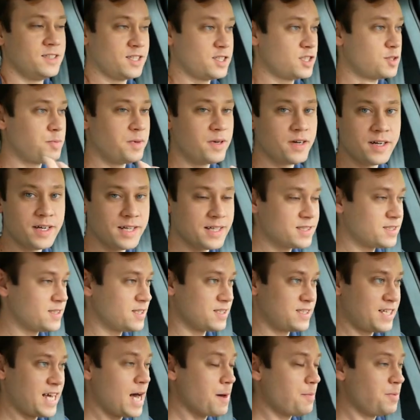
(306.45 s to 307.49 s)
experience
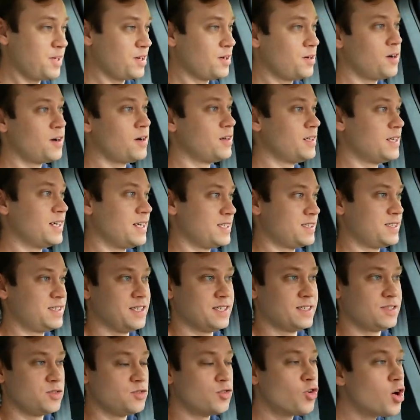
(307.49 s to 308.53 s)
that's happening currently is
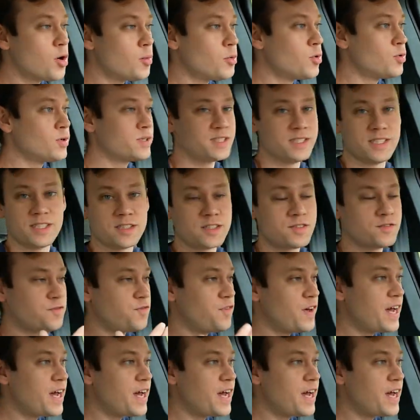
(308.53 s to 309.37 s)
this normal is this